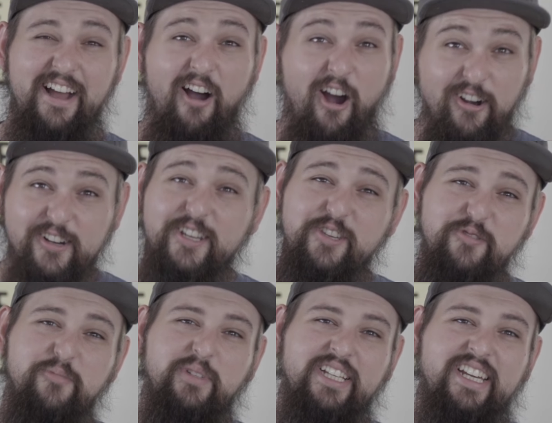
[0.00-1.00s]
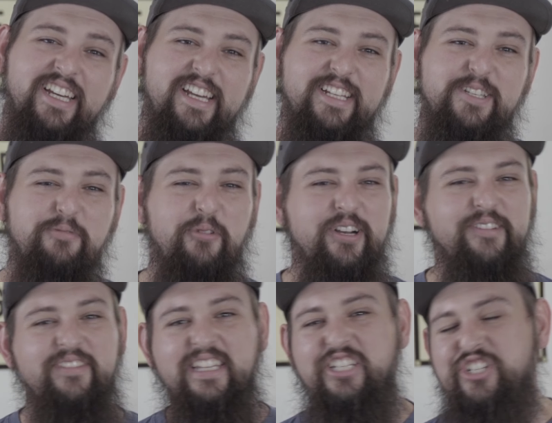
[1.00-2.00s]
Arguably, it's one
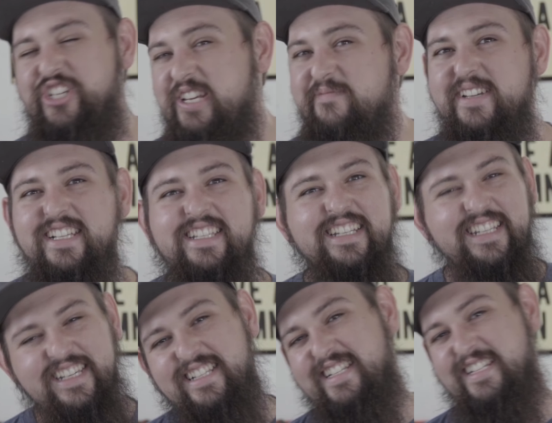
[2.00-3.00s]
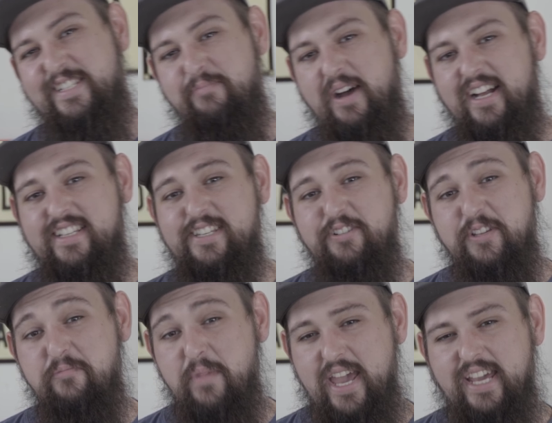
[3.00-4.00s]
of the cheapest and easiest mods you
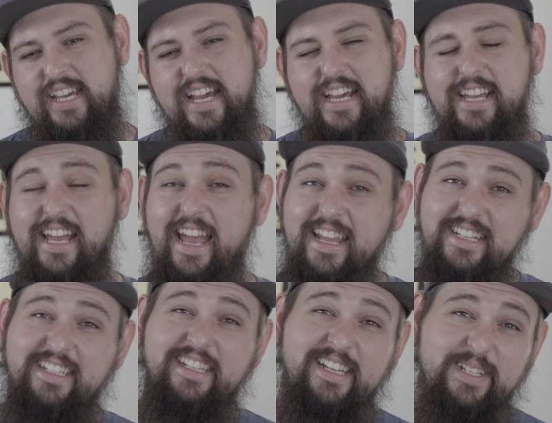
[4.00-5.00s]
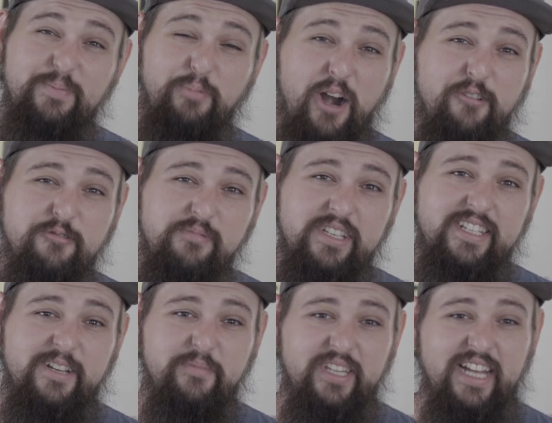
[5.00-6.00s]
can make, and it's probably
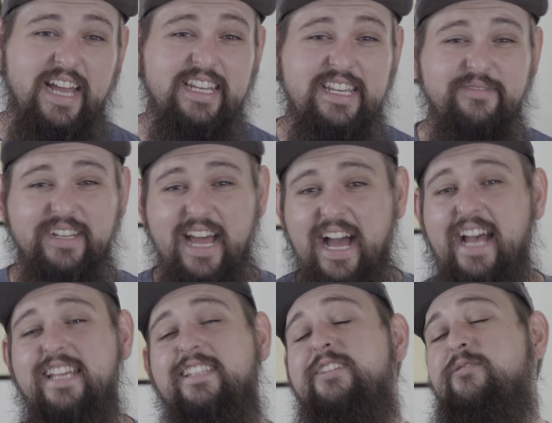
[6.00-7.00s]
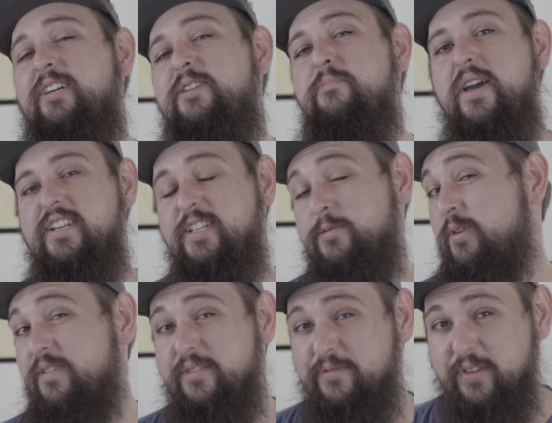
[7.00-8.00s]
something I'd even highly recommend as
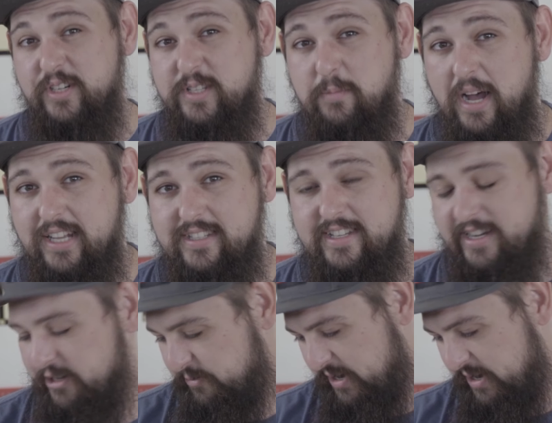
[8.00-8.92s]
one of the first mods to your